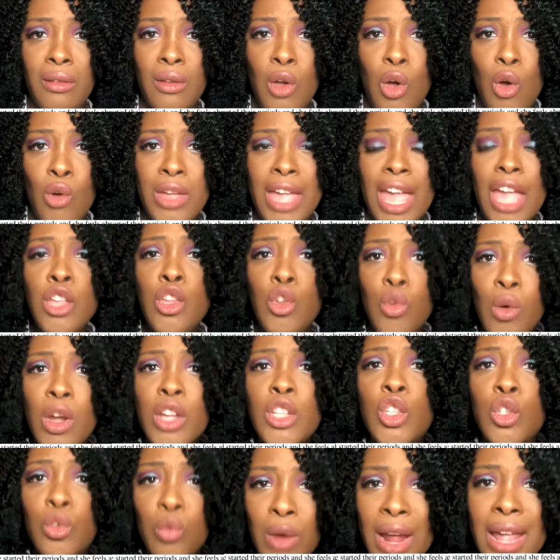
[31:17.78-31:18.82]
Okay, you
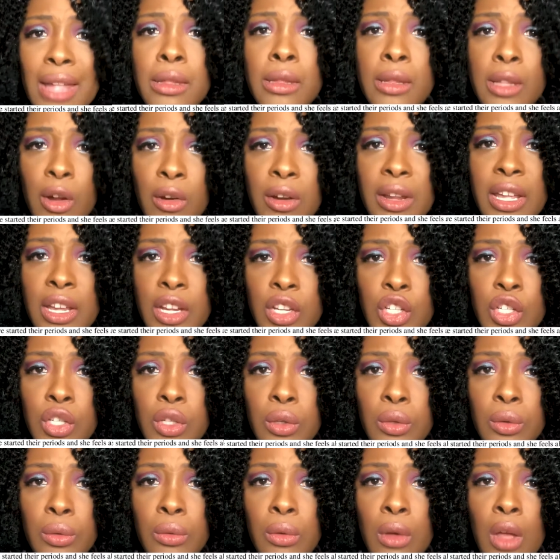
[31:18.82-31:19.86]
address their
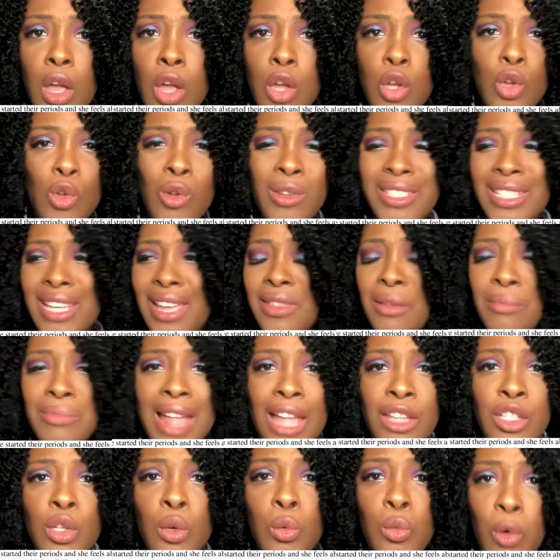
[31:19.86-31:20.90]
issue. You don't tell them
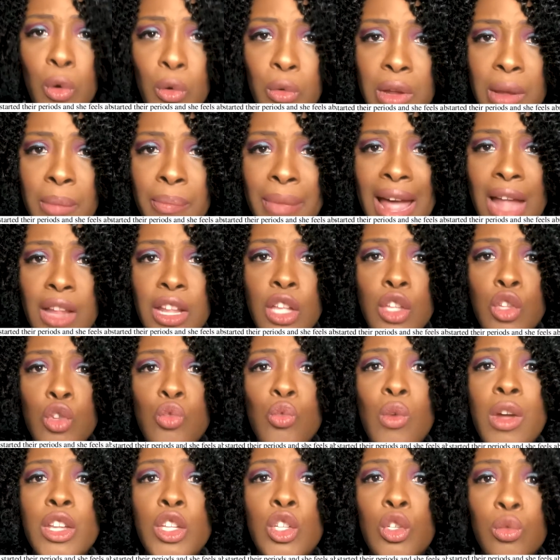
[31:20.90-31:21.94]
not to worry about it.
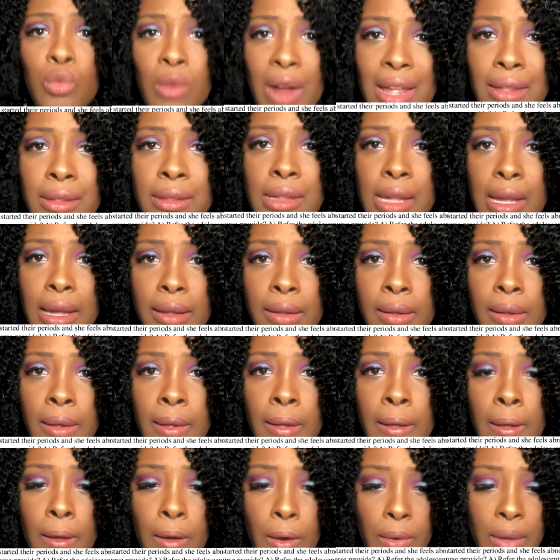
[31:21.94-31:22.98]
You address it.
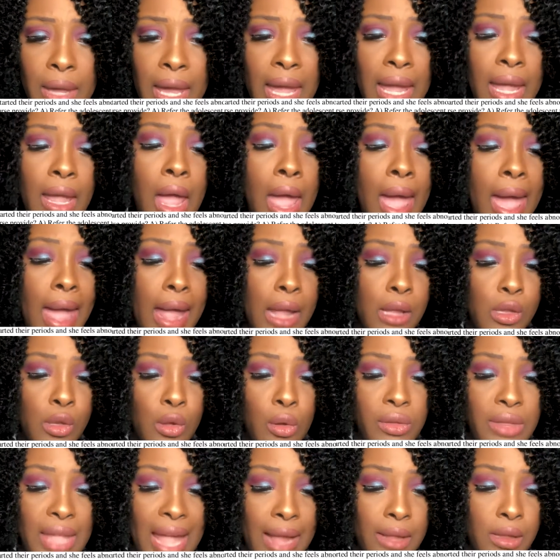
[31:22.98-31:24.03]
Okay, and so
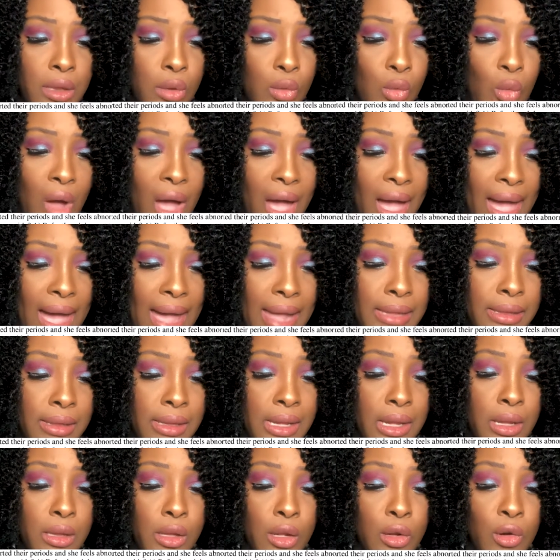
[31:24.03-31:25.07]
that's why
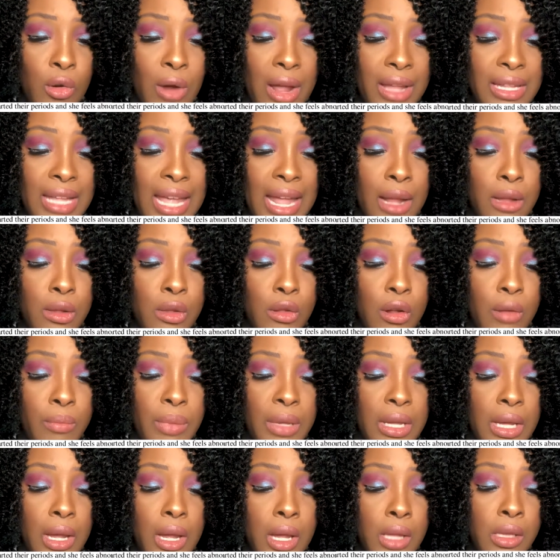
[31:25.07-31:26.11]
C is the correct answer
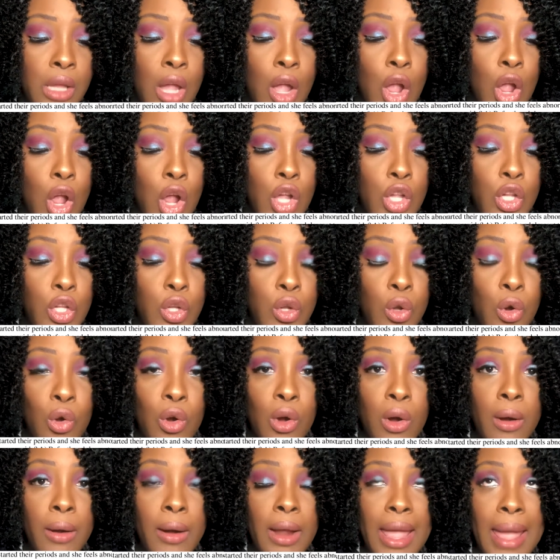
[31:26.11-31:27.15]
because
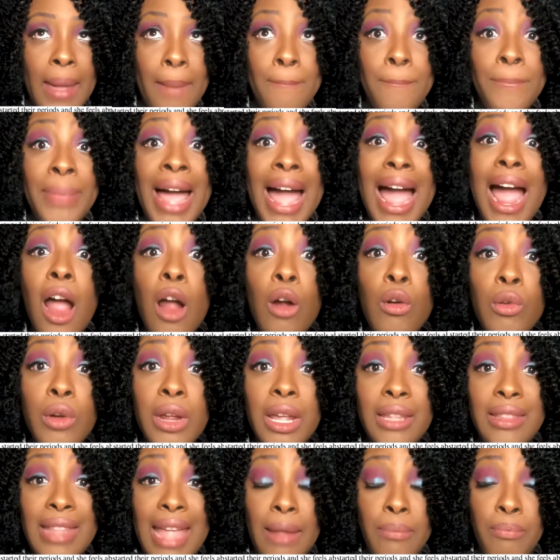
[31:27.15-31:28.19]
you're
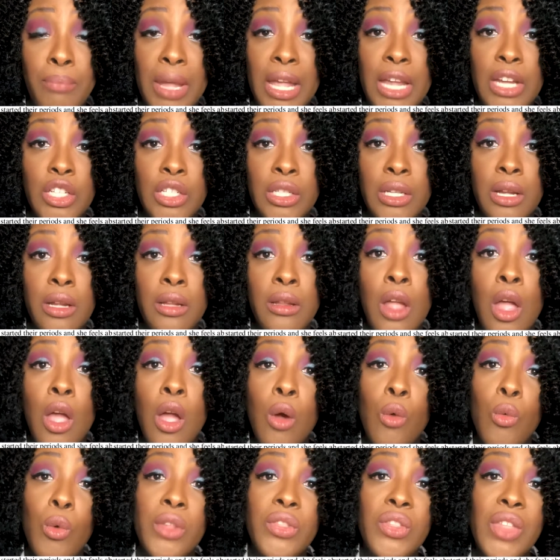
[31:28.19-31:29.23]
empowering that patient
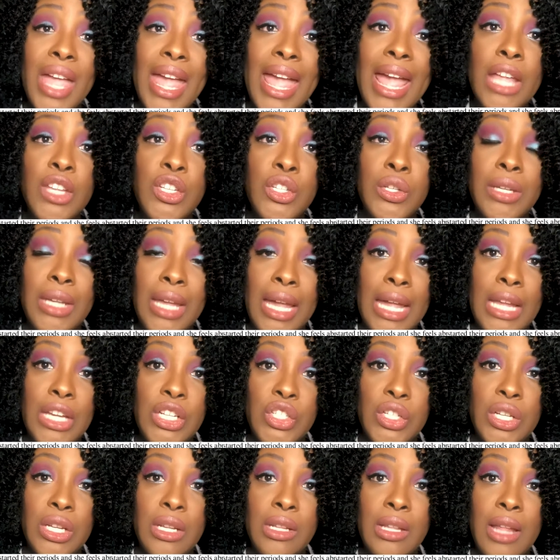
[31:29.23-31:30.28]
with the
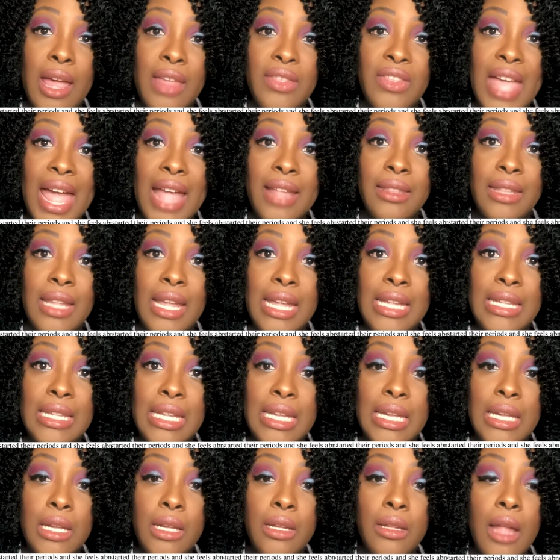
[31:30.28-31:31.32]
education that they
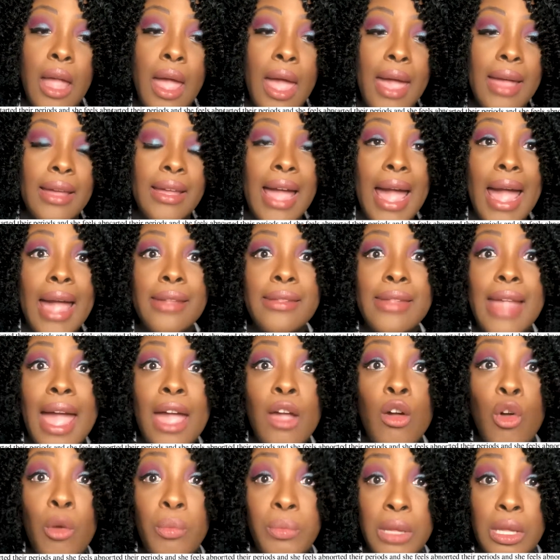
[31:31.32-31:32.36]
need. Guys, I
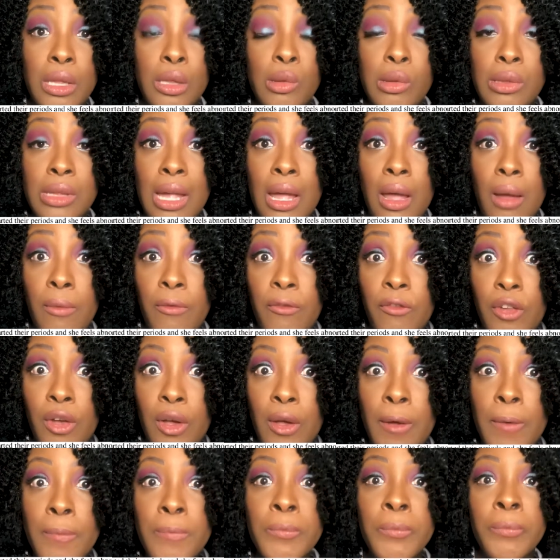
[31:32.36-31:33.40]
hope this was
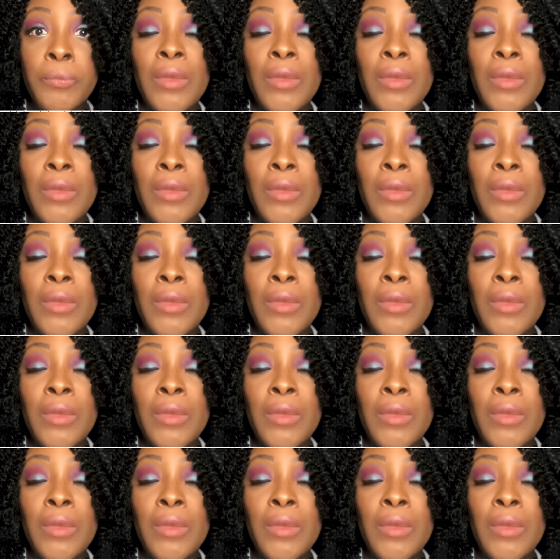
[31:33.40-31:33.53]
helpful.